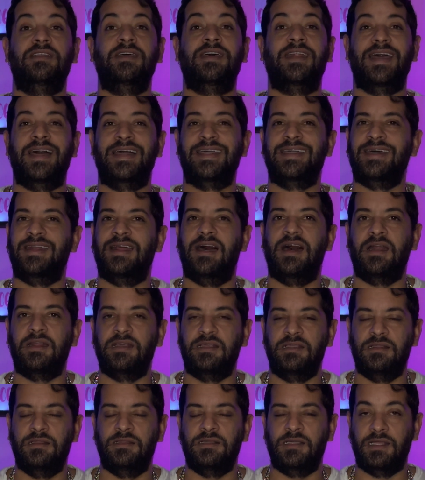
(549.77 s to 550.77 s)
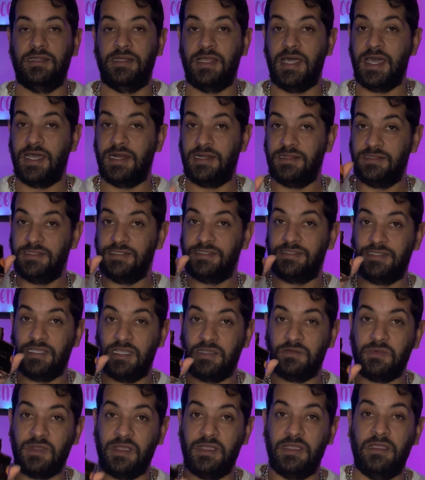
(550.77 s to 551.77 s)
that I get out of this
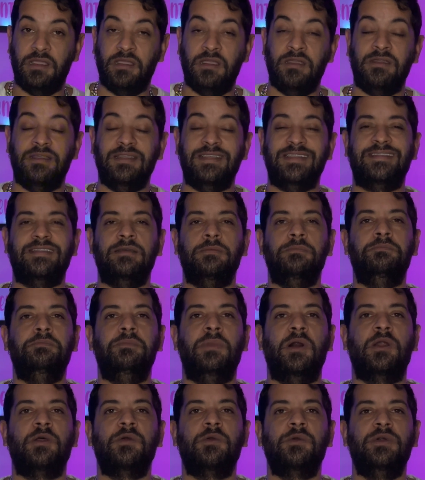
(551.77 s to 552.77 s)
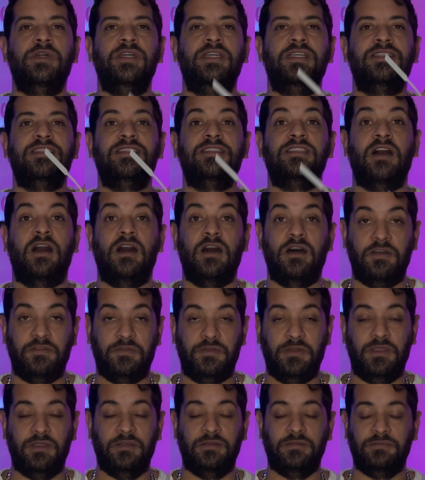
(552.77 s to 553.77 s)
scent right here is the buttery toffee.